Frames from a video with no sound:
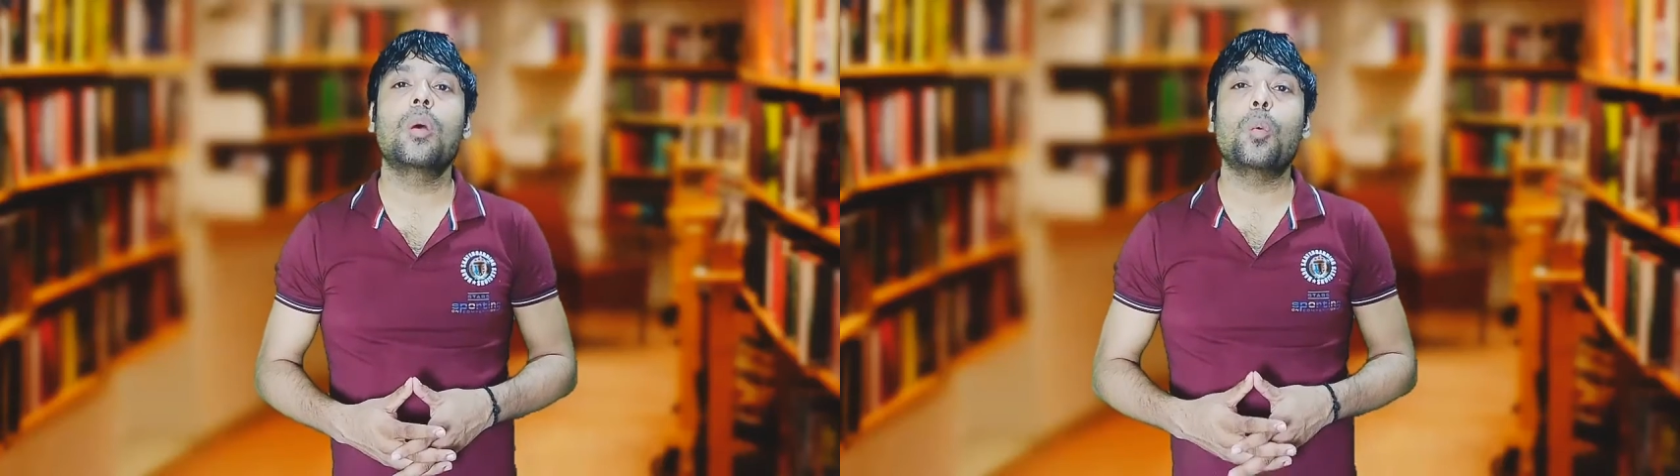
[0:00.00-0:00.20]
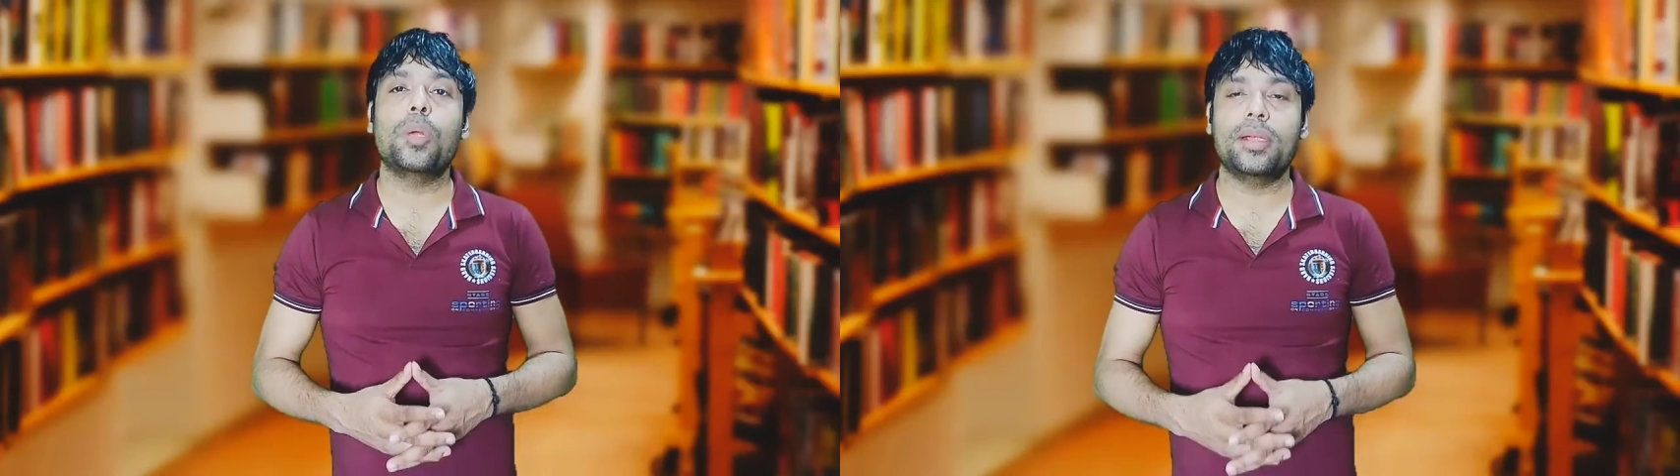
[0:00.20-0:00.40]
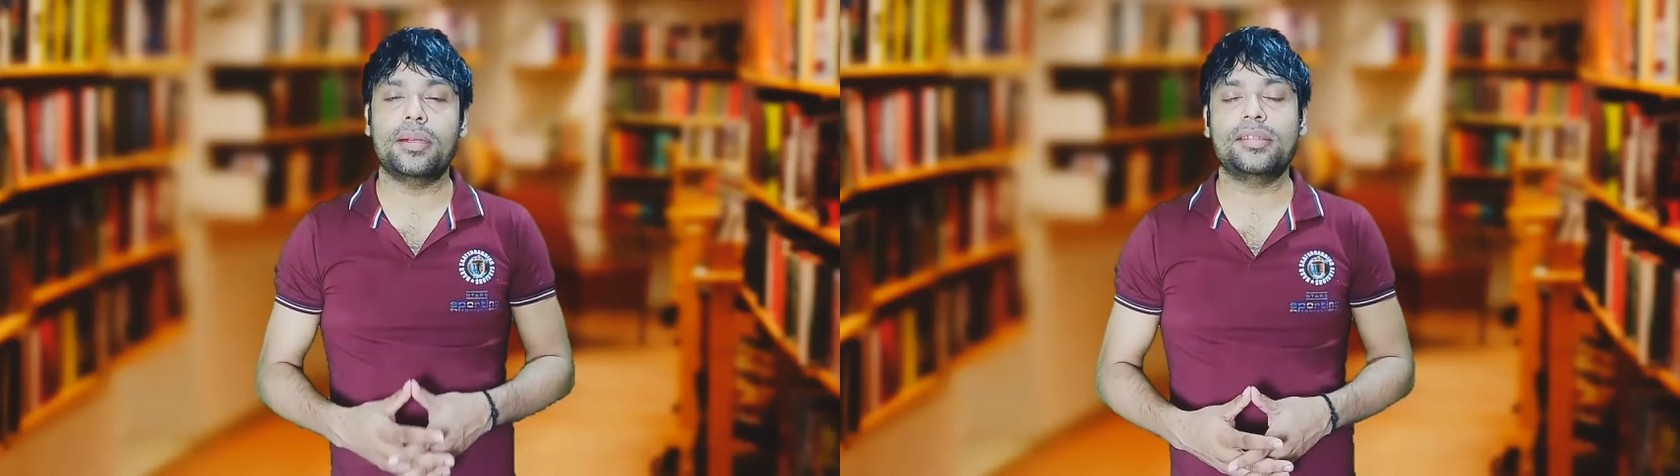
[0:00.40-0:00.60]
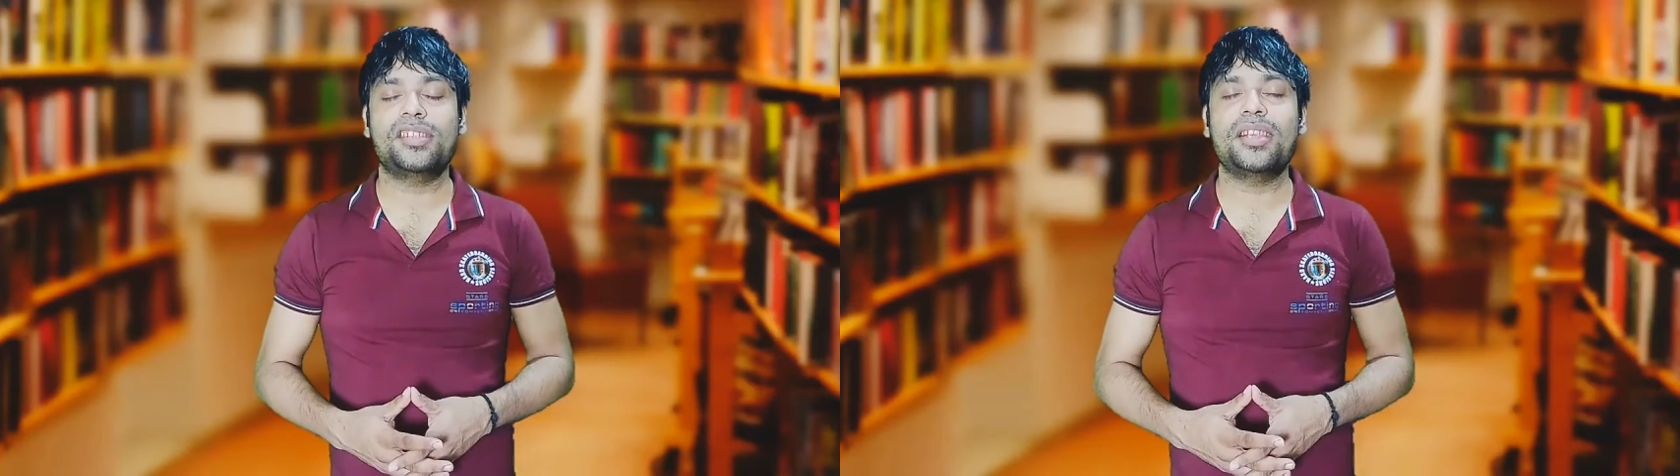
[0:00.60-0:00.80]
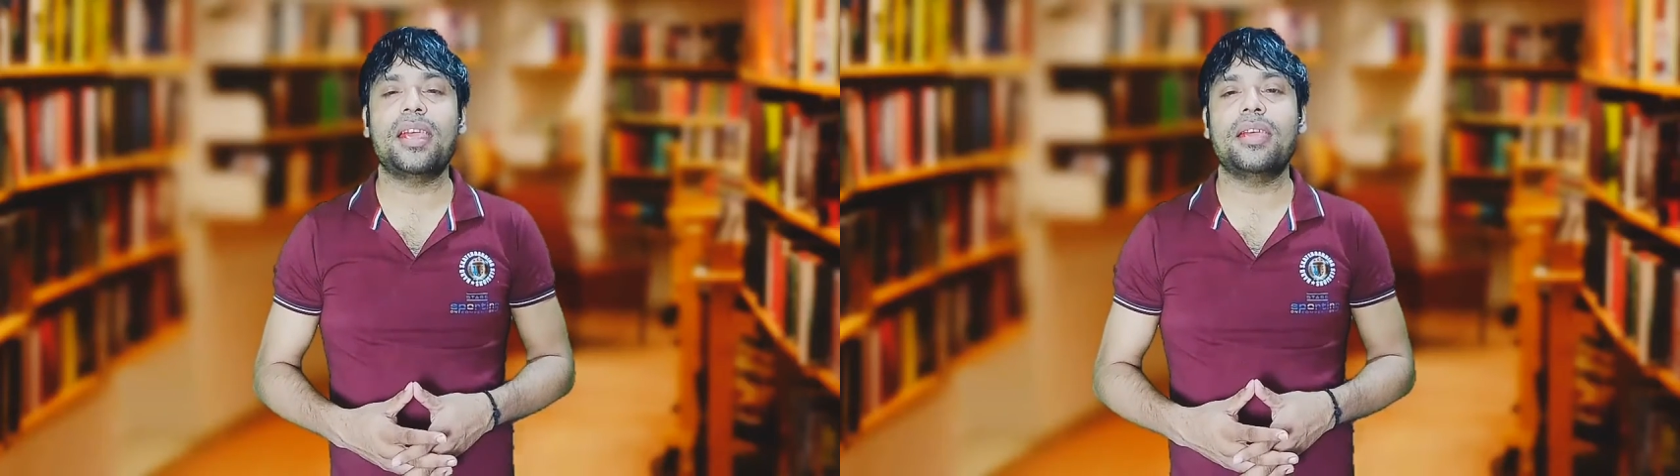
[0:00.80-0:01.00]
we can
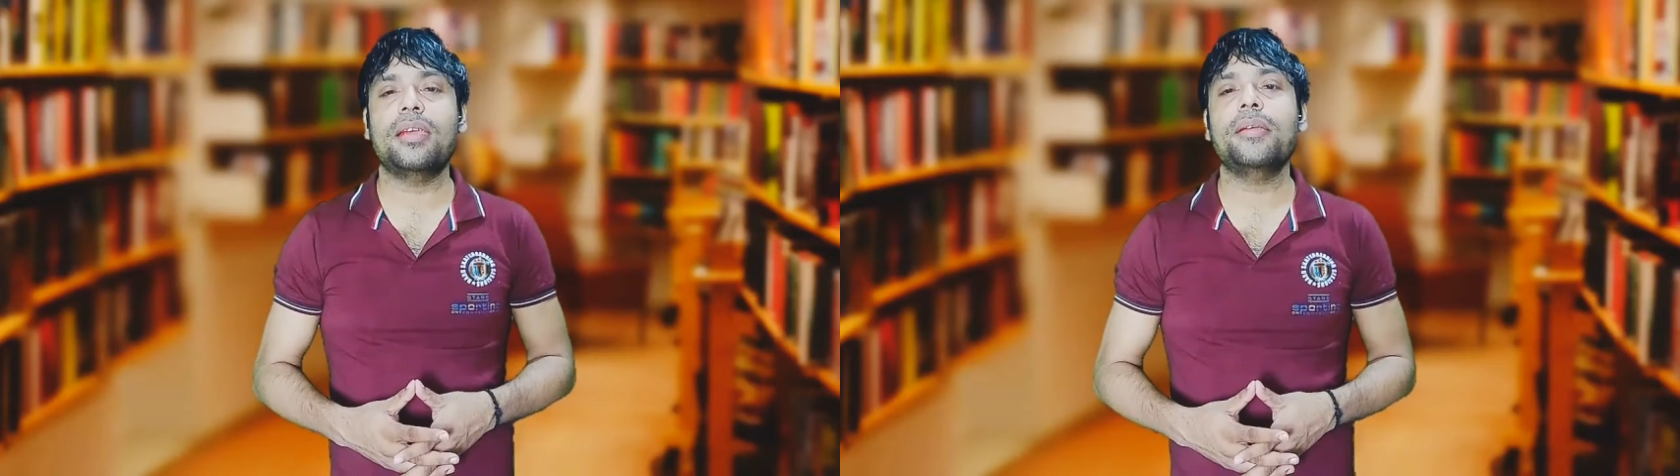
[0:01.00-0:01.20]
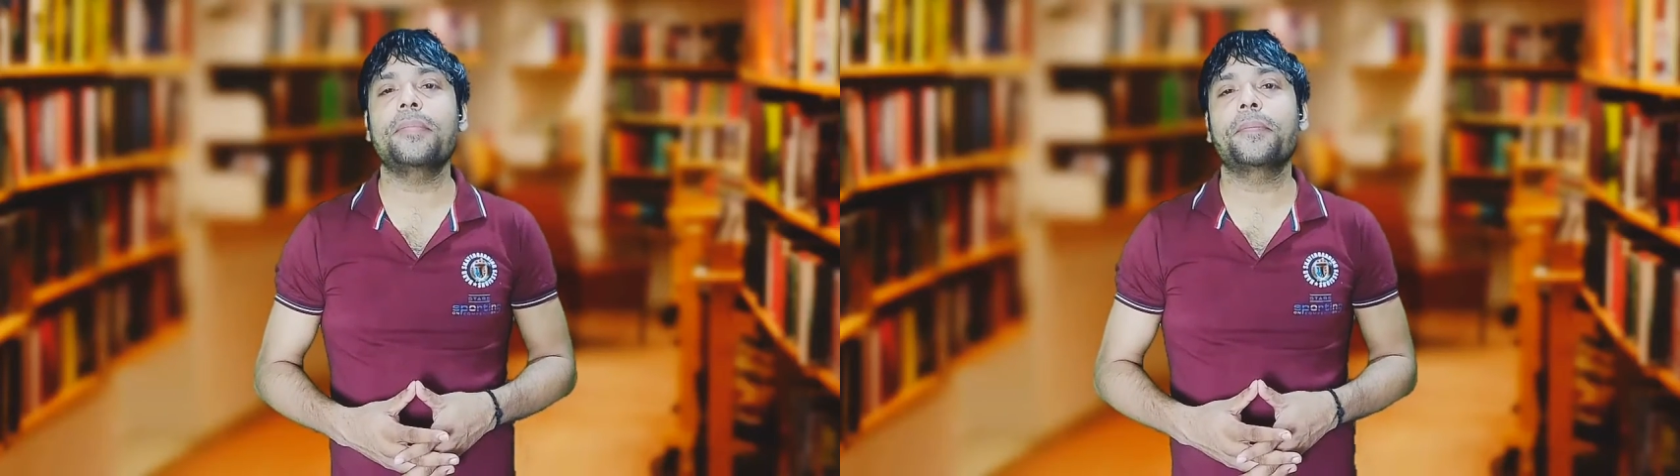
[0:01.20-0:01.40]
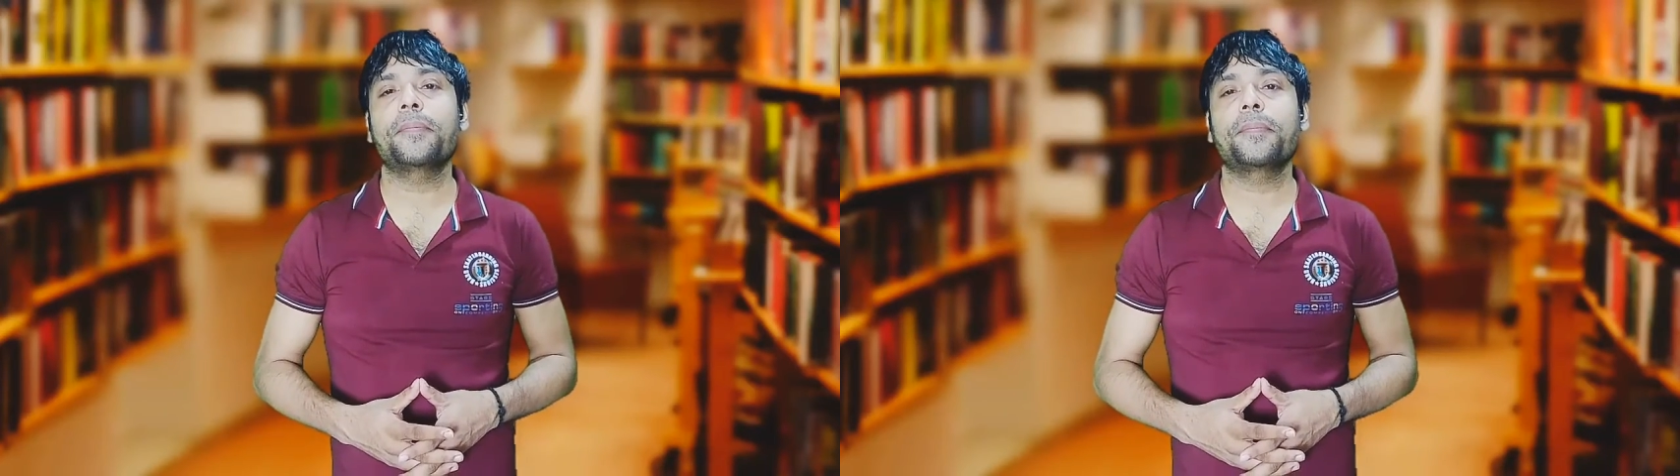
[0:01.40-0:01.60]
say